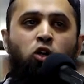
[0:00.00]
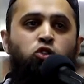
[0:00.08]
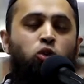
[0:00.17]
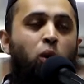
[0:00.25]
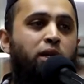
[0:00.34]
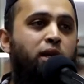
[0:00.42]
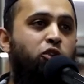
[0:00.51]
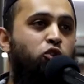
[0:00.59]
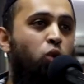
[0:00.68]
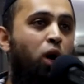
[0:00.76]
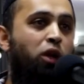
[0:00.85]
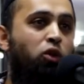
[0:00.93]
So what does
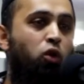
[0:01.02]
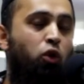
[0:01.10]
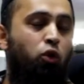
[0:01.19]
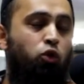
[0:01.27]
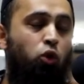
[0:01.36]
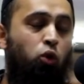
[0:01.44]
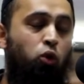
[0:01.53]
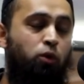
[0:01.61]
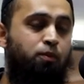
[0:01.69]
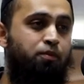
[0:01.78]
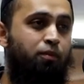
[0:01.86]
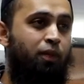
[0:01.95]
Tuan Guru
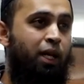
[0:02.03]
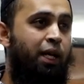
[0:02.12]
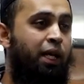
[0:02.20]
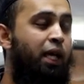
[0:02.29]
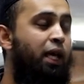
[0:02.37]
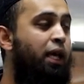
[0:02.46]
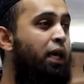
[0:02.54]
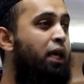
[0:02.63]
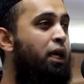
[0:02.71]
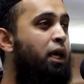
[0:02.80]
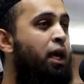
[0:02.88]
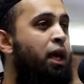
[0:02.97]
do?
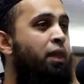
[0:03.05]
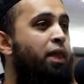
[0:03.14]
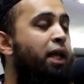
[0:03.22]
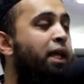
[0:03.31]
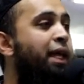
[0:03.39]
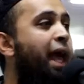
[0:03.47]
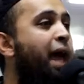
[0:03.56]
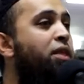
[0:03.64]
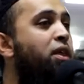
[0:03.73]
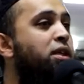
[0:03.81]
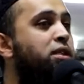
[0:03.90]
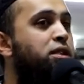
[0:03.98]
He then
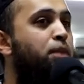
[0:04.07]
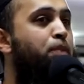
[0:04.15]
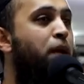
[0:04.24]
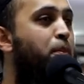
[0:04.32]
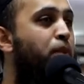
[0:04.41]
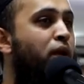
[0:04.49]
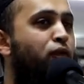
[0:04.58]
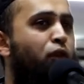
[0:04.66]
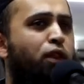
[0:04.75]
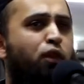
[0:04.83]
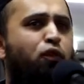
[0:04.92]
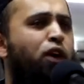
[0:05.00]
gathers the people
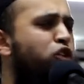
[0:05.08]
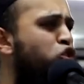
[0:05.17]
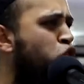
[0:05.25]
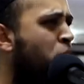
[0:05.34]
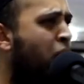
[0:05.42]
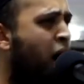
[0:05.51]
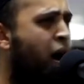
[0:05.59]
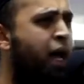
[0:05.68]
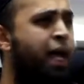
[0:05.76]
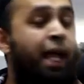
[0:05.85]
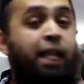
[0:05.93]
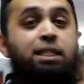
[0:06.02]
for the first Jummah.
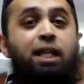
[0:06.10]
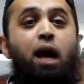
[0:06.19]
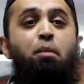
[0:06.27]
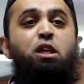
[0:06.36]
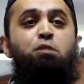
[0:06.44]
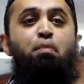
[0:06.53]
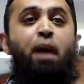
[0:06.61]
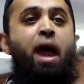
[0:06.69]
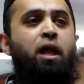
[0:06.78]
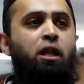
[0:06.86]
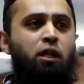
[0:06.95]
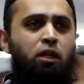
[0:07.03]
Islam is
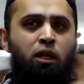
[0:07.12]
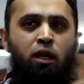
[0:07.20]
banned.